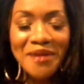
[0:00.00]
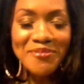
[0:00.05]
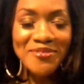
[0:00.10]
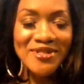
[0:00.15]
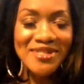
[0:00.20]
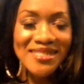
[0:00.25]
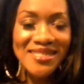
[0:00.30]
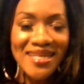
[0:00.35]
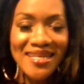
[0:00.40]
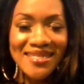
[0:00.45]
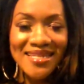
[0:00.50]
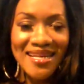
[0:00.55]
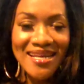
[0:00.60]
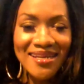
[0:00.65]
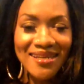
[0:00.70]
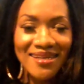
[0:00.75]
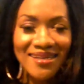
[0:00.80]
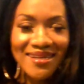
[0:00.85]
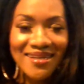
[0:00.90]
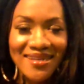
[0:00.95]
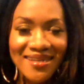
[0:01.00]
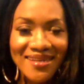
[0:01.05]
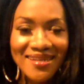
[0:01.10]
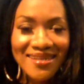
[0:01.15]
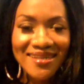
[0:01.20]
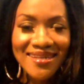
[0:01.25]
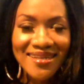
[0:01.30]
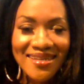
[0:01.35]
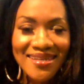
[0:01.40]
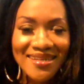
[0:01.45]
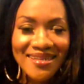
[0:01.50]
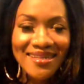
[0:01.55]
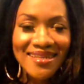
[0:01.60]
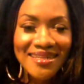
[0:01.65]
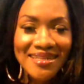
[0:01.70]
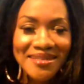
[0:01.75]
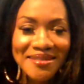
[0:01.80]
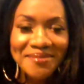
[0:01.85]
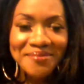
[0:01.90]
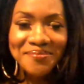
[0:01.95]
I can see you're a grown woman,
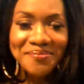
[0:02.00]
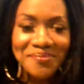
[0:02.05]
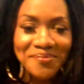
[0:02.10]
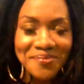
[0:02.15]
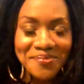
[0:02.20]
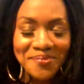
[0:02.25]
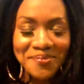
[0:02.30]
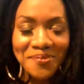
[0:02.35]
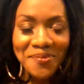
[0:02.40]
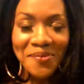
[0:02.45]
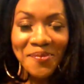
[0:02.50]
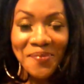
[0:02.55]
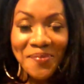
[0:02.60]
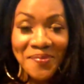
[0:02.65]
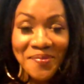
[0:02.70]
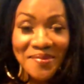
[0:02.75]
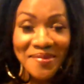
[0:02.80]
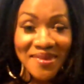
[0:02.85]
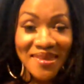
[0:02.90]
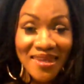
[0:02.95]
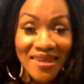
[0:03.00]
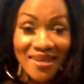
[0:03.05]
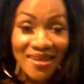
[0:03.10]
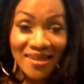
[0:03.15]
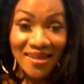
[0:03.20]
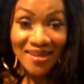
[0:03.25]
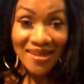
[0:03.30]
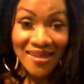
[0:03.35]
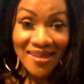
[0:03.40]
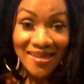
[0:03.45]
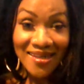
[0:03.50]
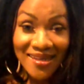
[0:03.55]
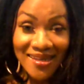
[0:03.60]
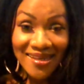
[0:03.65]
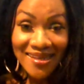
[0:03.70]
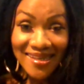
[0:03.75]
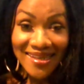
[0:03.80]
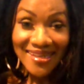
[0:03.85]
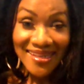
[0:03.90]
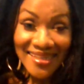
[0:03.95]
you know, I love
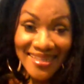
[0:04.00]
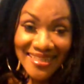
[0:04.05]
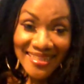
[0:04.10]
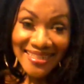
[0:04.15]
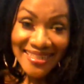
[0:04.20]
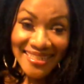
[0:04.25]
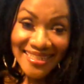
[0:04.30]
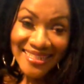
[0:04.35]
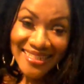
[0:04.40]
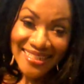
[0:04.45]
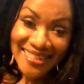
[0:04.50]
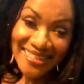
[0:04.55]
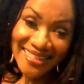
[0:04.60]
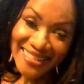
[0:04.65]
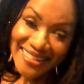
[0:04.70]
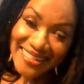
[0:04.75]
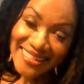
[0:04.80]
it. Thank you so much.